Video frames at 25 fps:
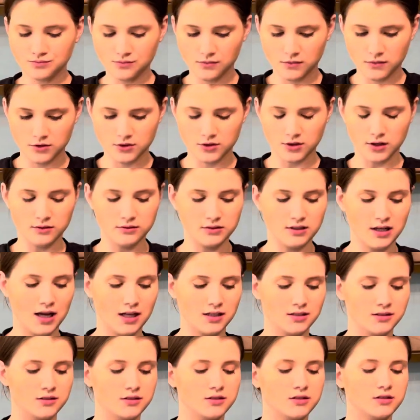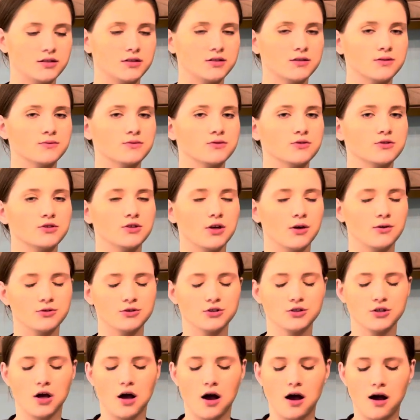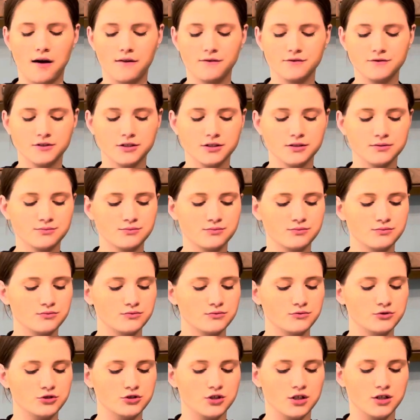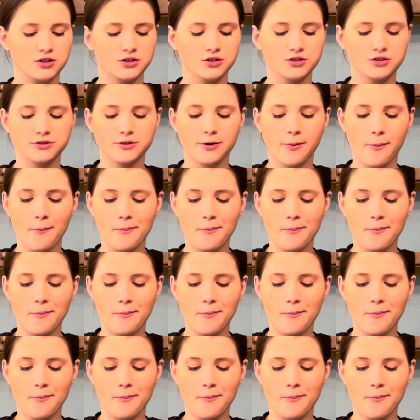so dense, so soft, just